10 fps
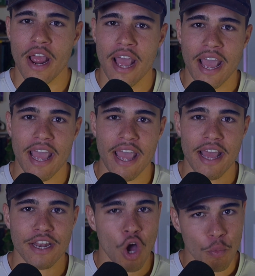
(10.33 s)
and
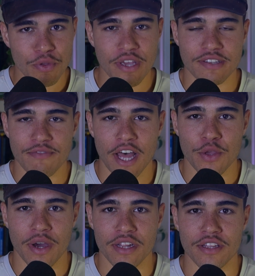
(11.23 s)
hope you get some value
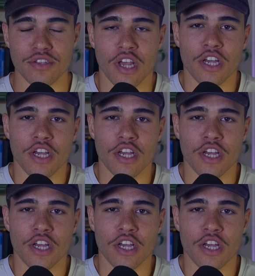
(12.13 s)
out of this.